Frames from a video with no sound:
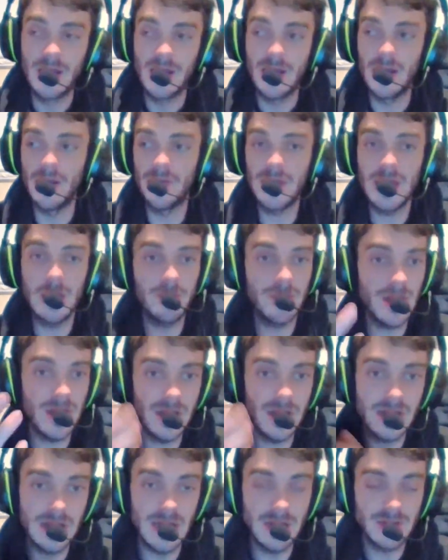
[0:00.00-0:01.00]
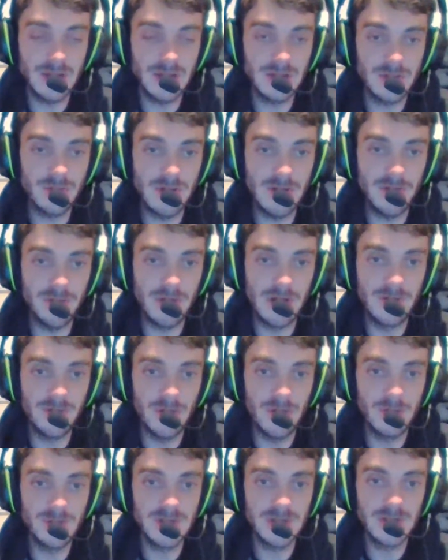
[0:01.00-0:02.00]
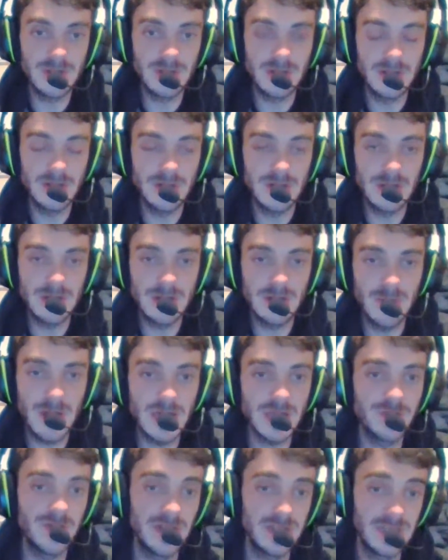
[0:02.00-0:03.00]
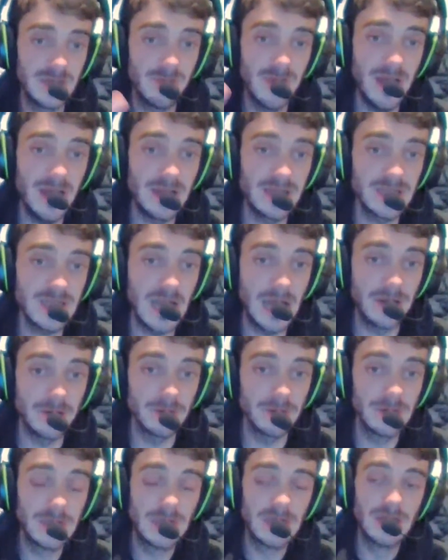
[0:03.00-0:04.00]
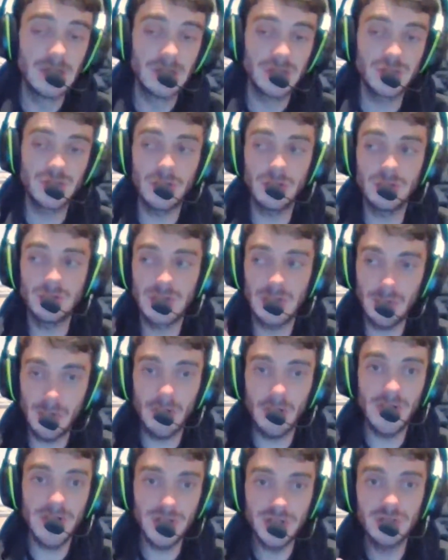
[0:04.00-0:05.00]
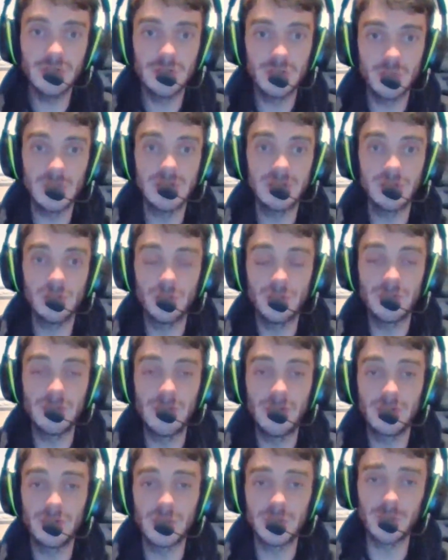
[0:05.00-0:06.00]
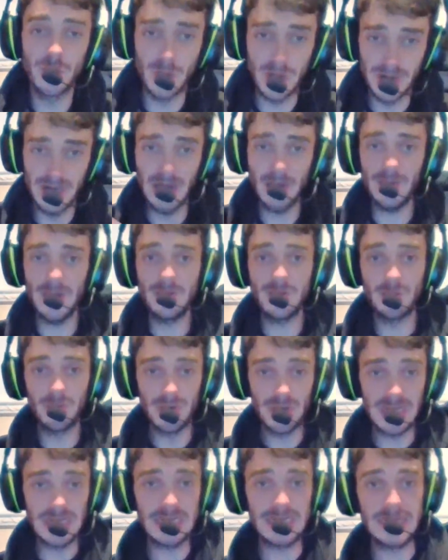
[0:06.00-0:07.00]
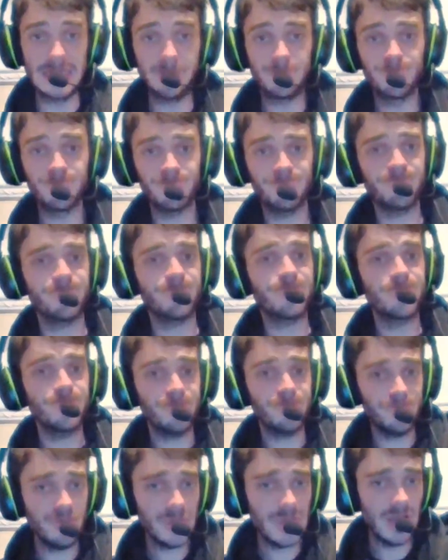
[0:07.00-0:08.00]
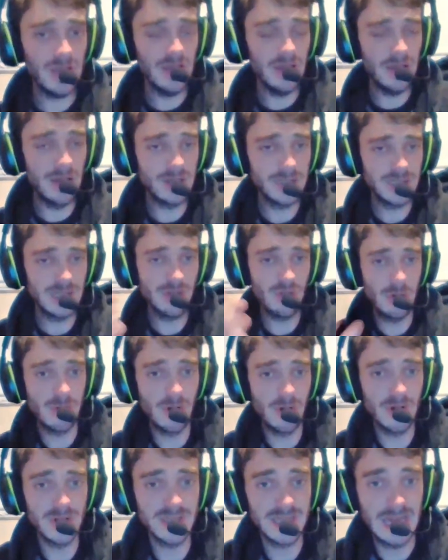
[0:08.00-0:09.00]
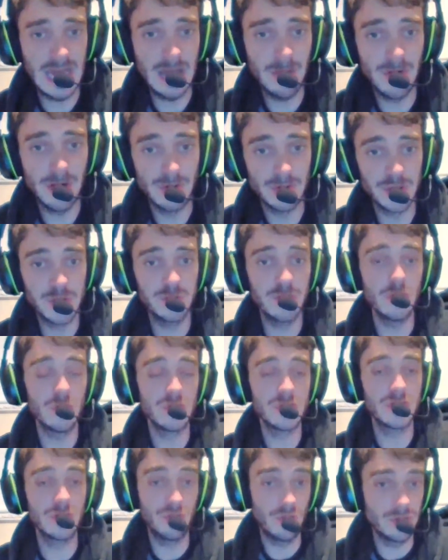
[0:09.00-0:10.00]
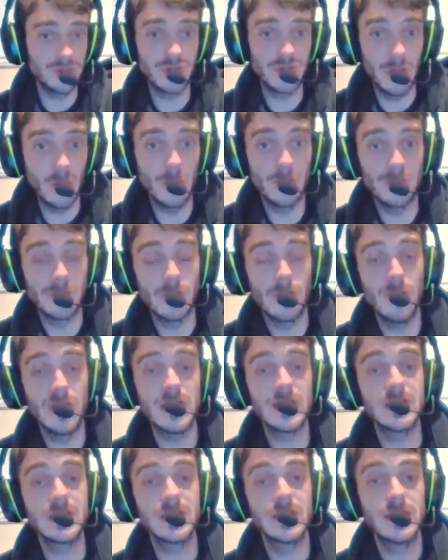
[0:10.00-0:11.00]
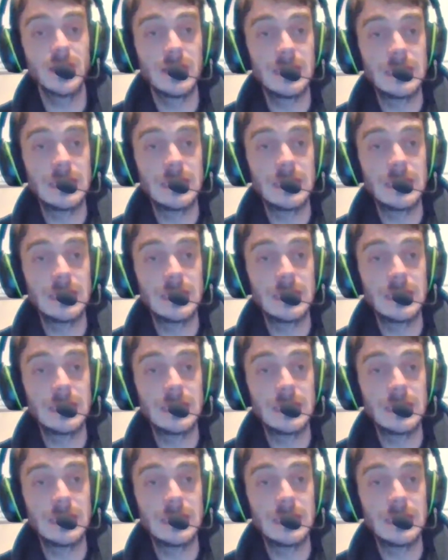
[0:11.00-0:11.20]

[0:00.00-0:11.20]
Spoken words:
The NBA had the referee involved in the match-fixing betting scandal. So there are issues with North American sport. And now they've completely decriminalised gambling on sports across the whole of the US.